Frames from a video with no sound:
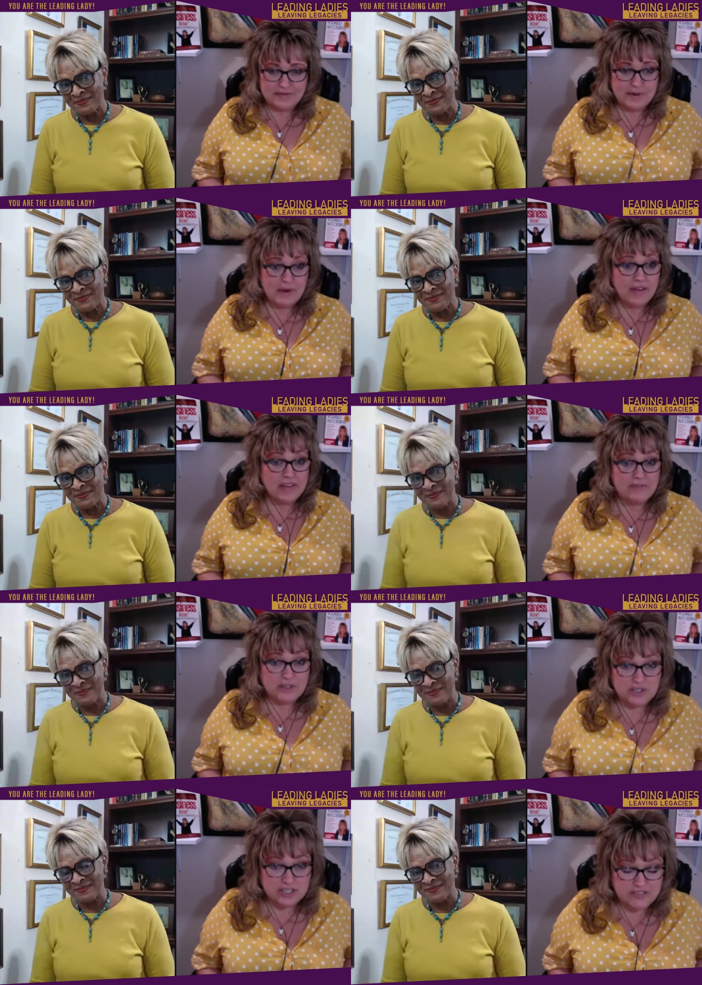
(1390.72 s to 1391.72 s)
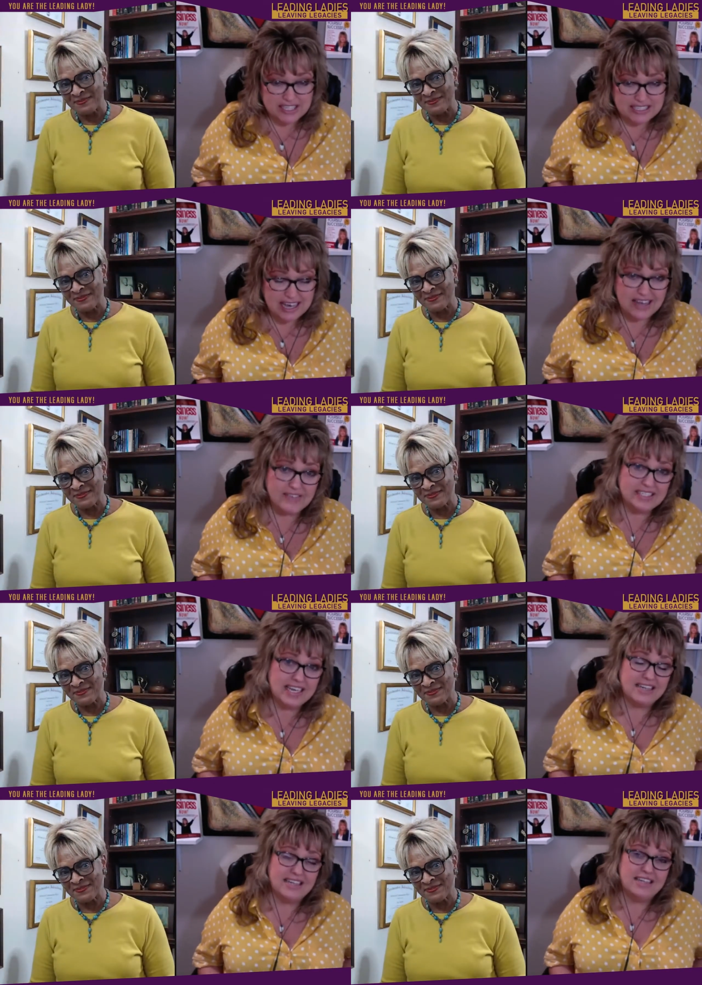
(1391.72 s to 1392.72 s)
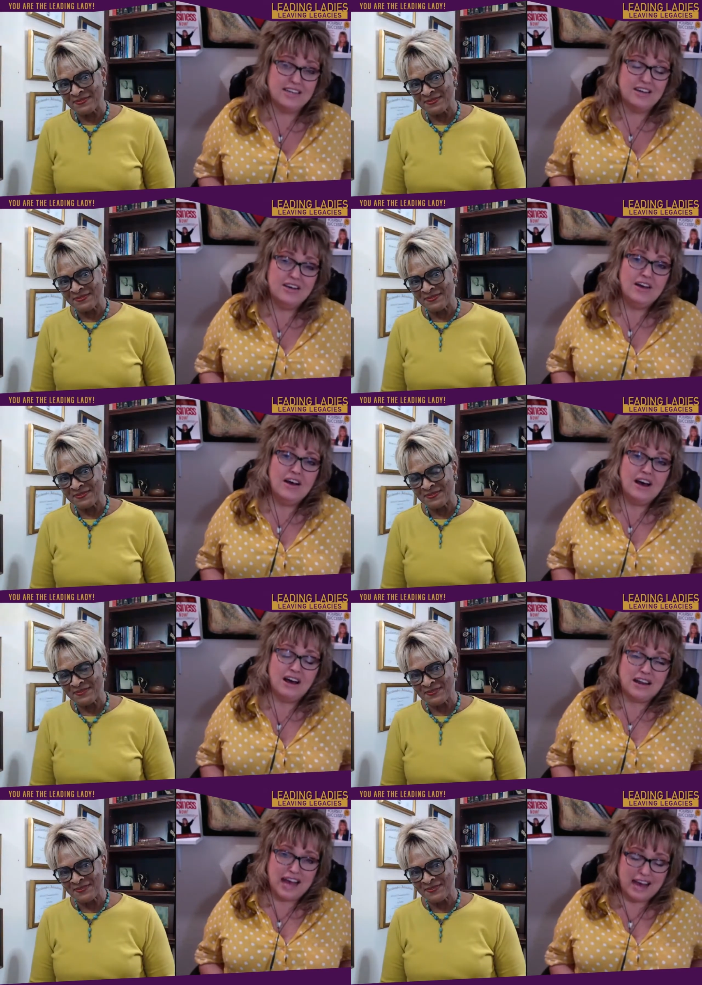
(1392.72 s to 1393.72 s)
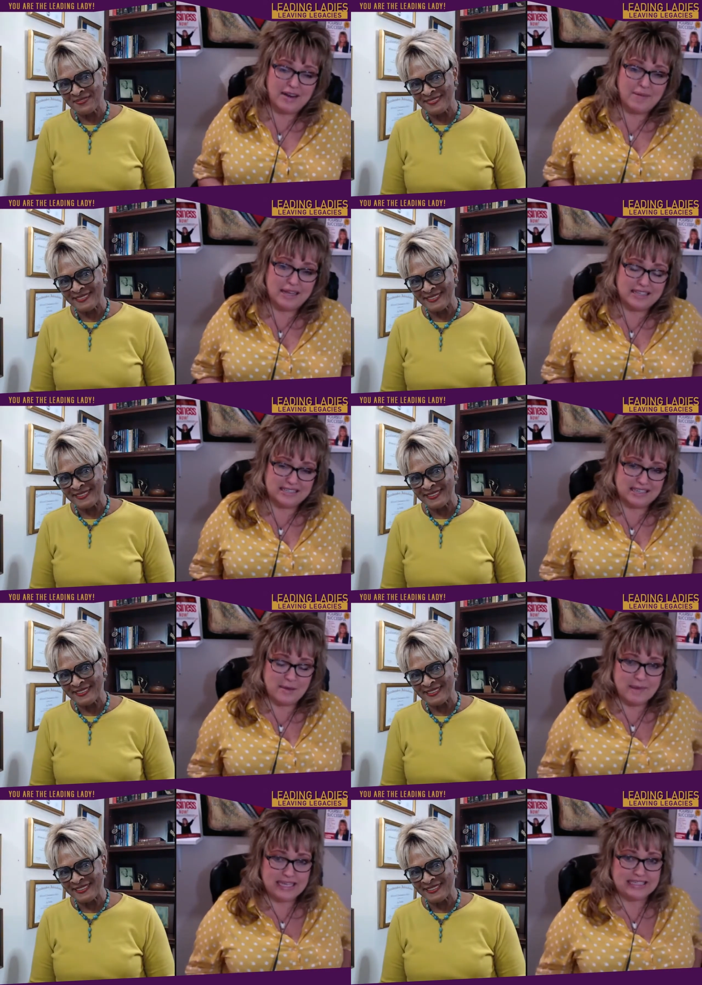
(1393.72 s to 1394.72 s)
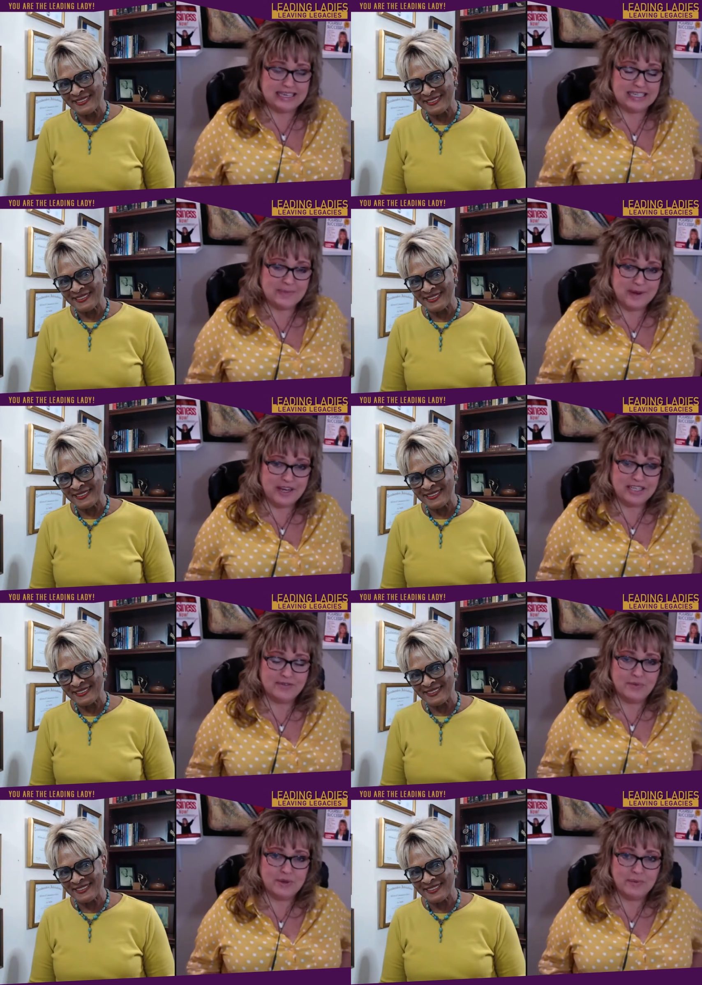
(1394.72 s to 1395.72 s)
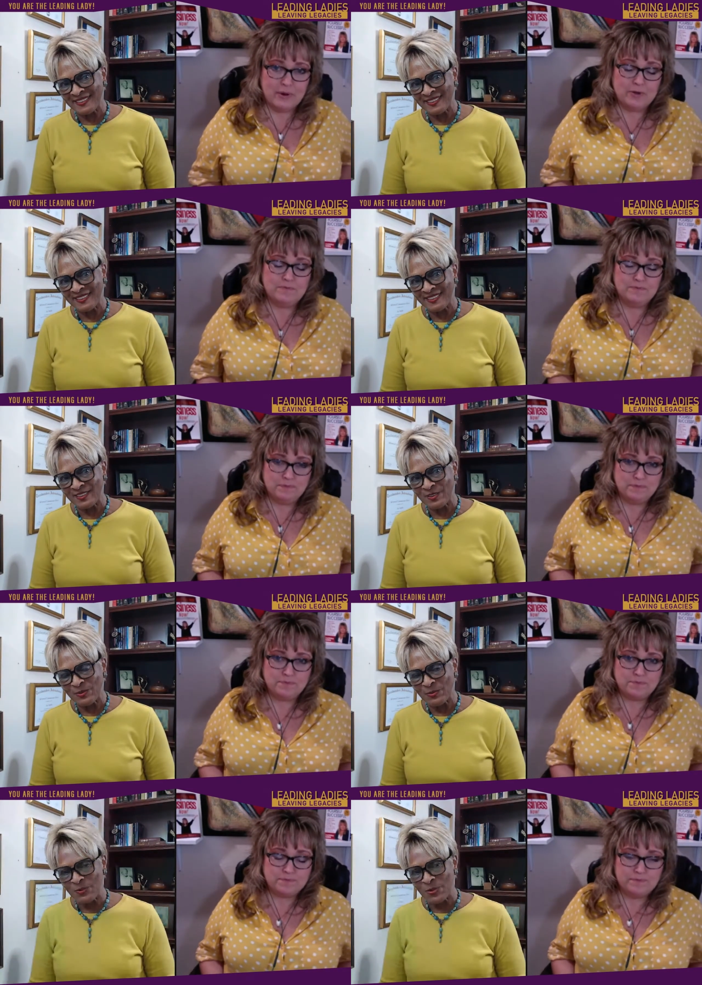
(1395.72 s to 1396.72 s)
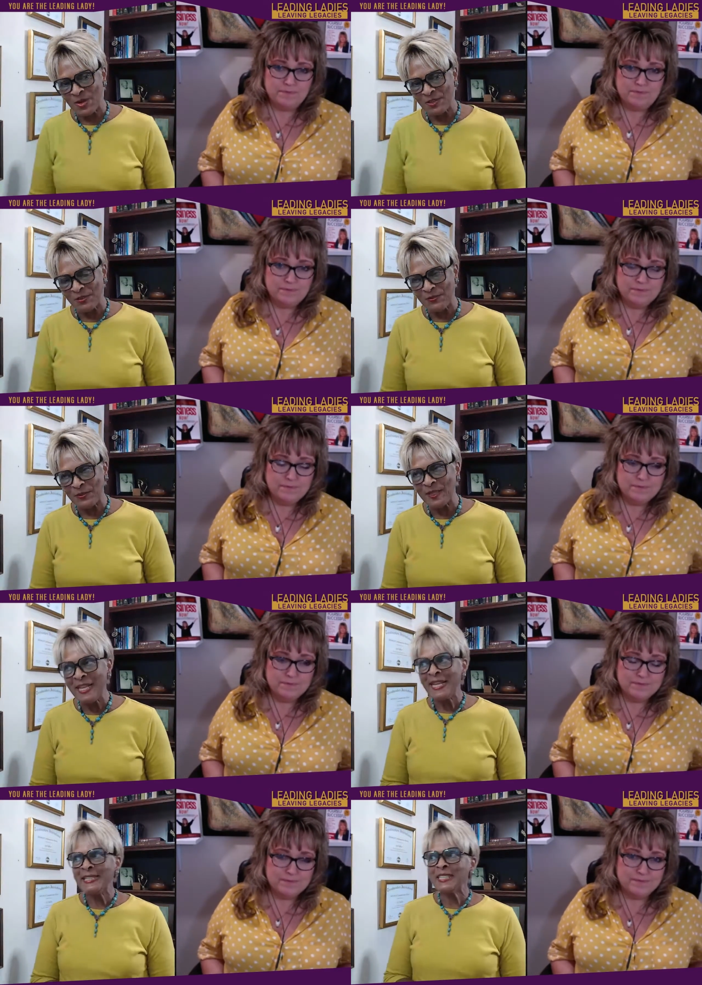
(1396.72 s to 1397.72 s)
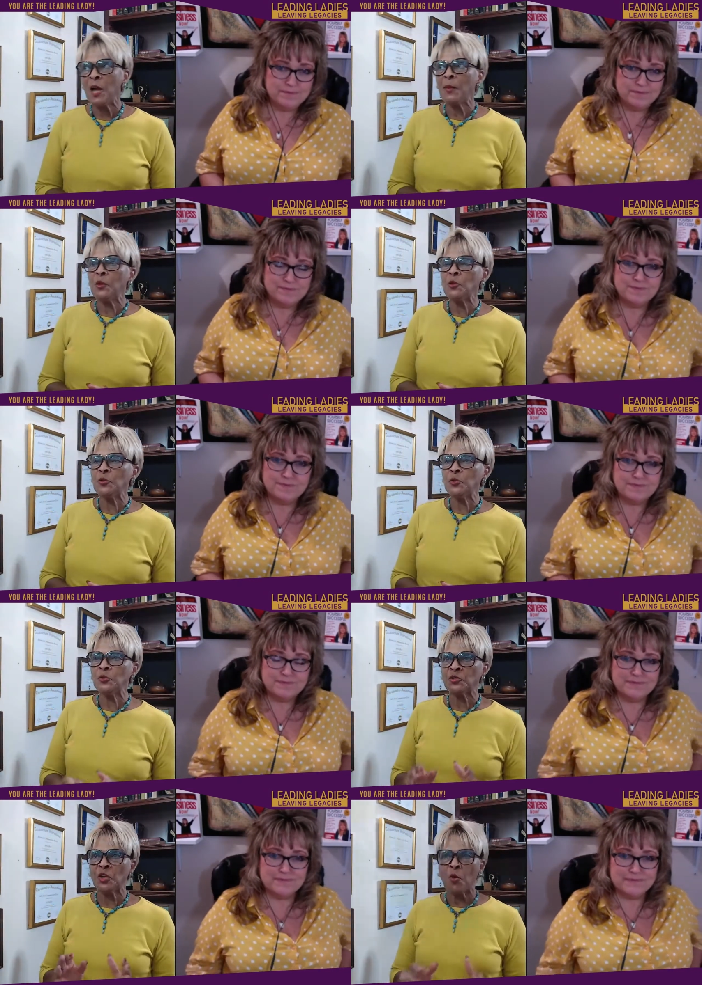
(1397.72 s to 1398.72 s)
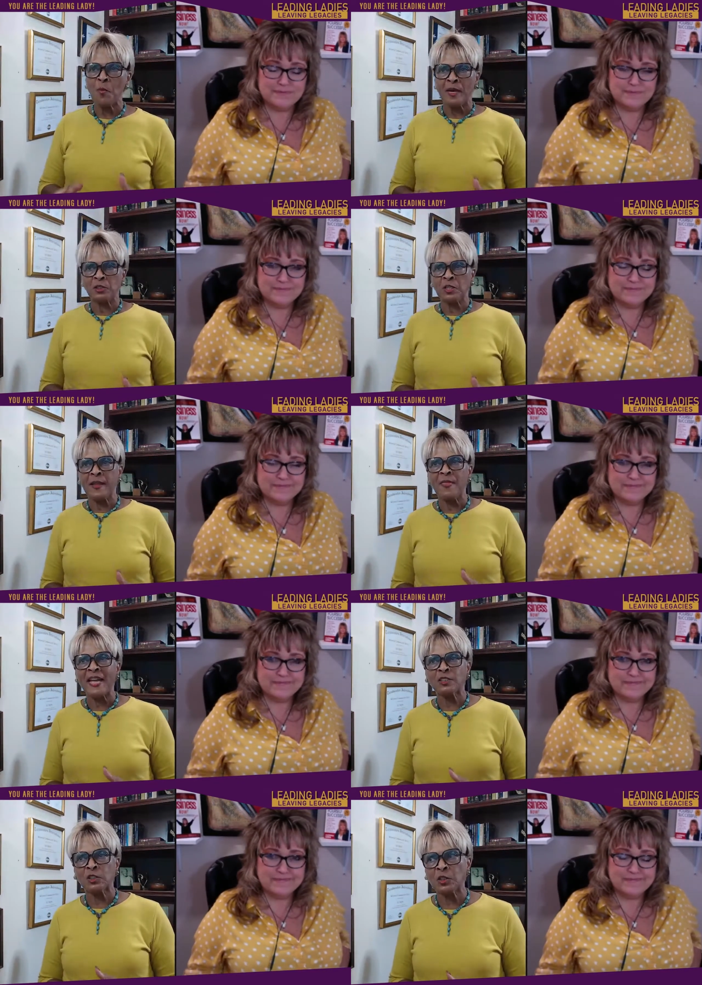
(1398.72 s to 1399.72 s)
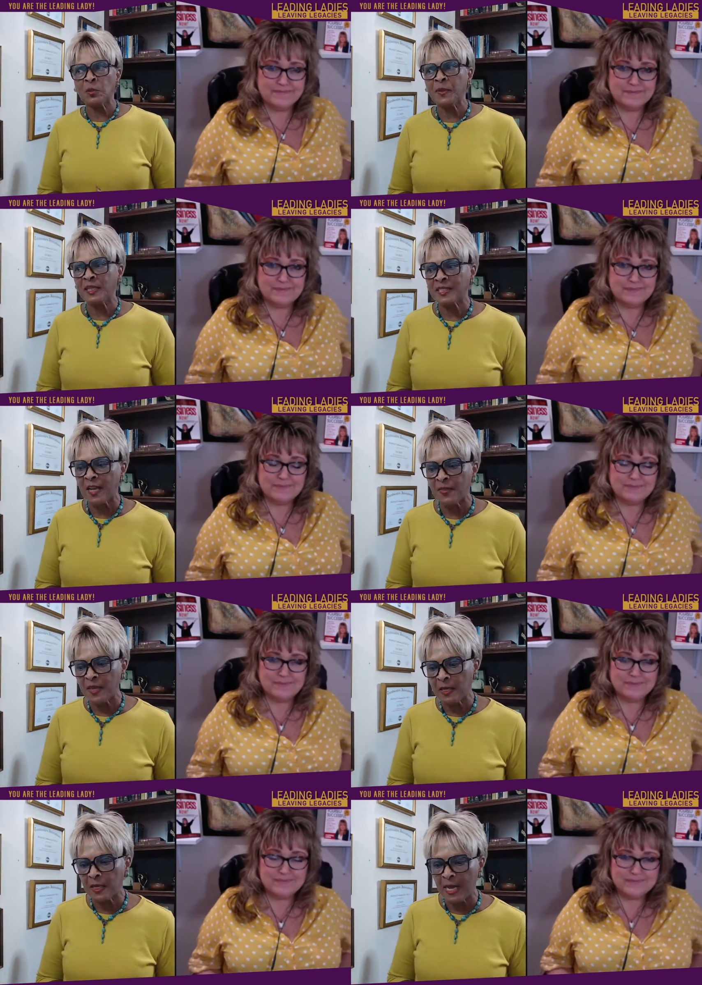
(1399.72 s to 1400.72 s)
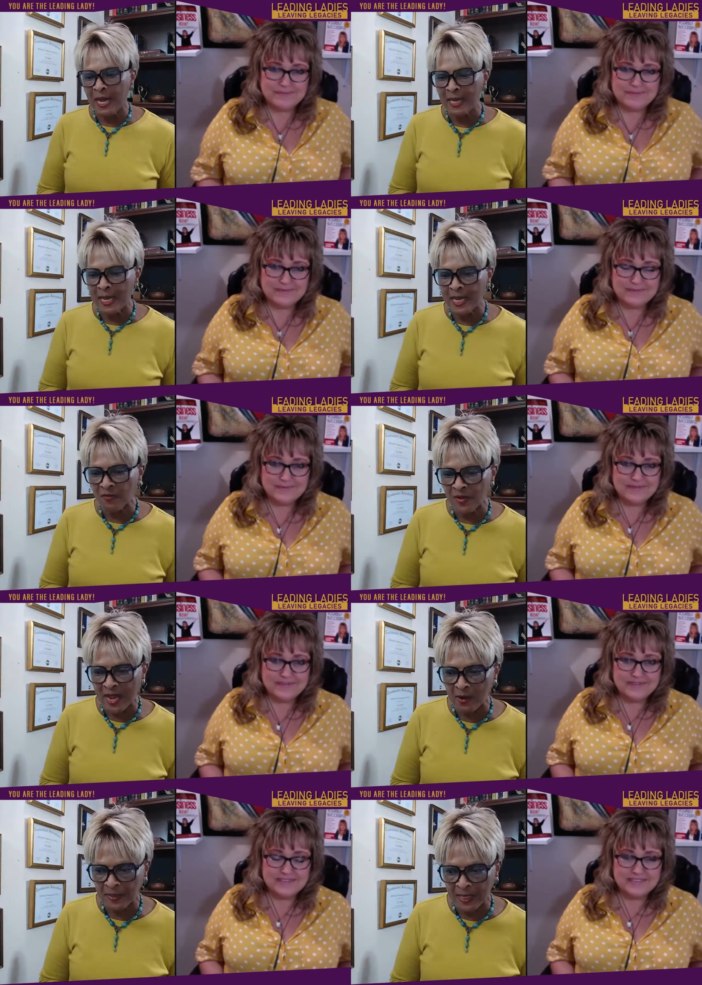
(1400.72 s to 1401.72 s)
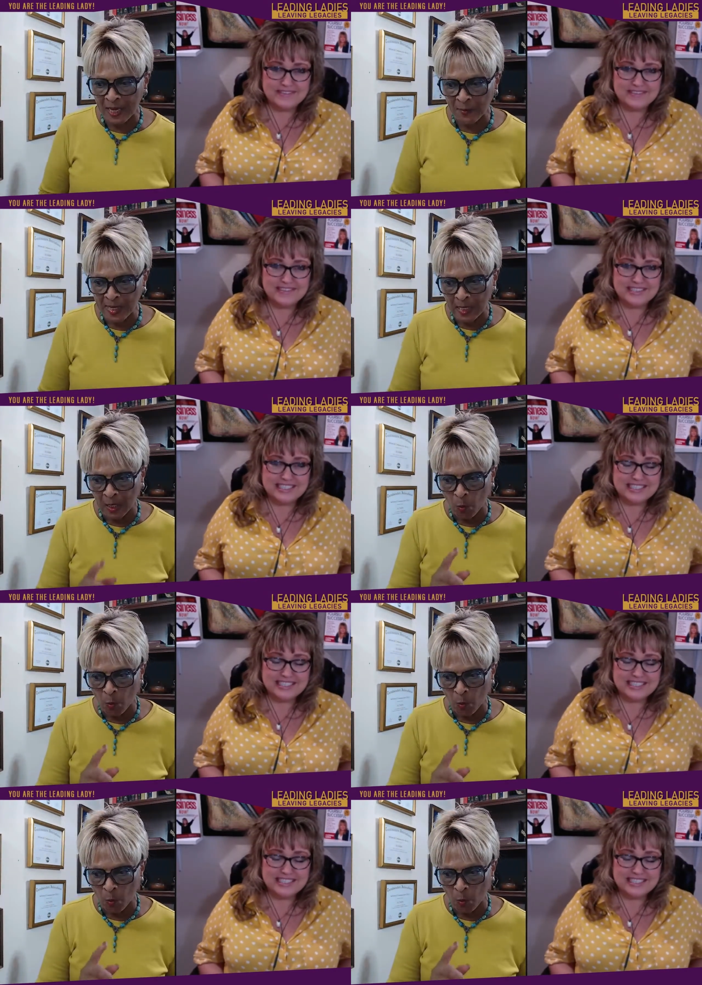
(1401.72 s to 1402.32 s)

Speaker 1: from all the virtual events I've attended on how to make this an amazing experience for people.
Speaker 2: Wonderful. Tell me, you do so much, and that's good because I think I every now and then I meet a